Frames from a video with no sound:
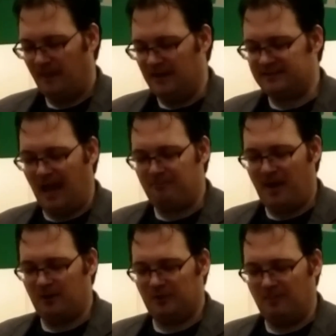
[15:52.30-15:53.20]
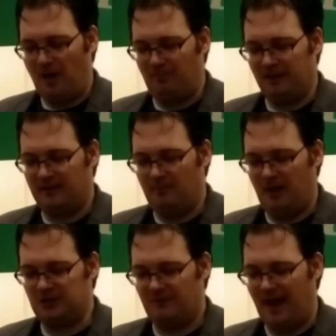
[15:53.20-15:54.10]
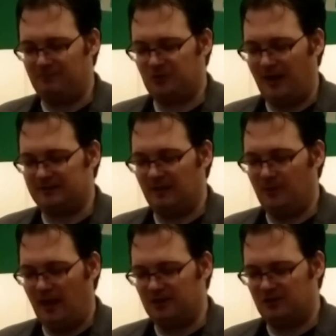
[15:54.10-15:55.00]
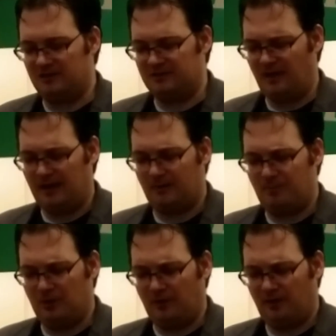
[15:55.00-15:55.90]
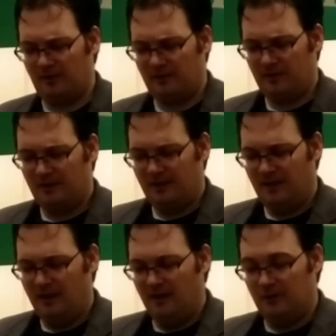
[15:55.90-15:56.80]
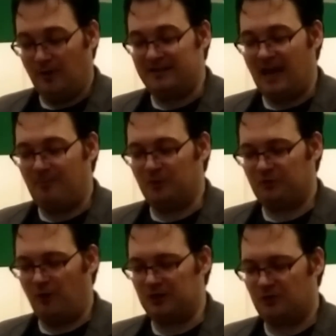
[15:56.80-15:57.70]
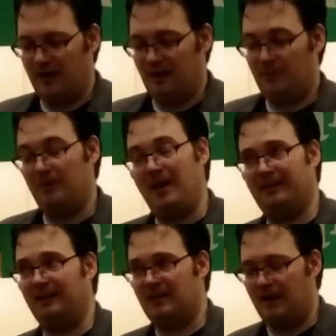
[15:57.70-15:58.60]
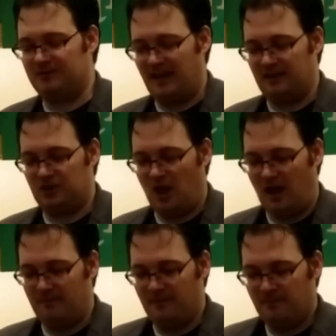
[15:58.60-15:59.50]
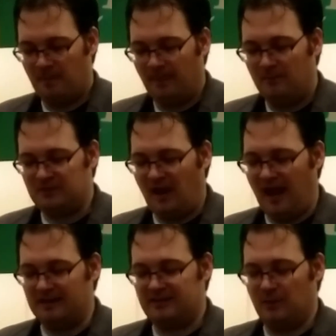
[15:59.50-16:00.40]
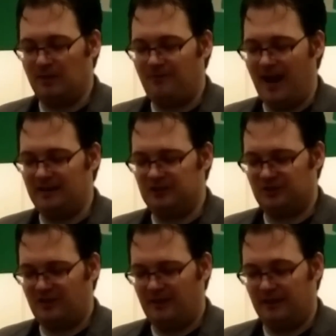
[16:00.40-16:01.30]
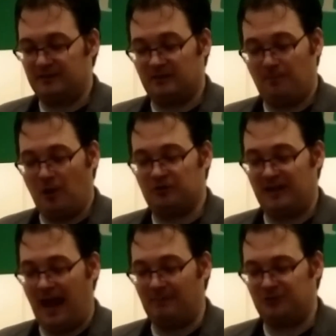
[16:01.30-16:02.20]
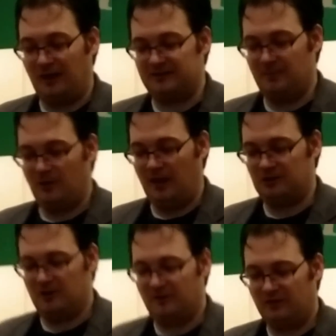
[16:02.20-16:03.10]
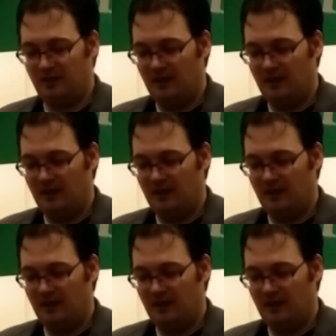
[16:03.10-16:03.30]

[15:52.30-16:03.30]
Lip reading: It sat better with the public than a bunch of abstract simulations inside a computer. The red tape was frustrating, but it meant that Davis had a job. Besides, there were advantages to this as opposed to abstract simulations.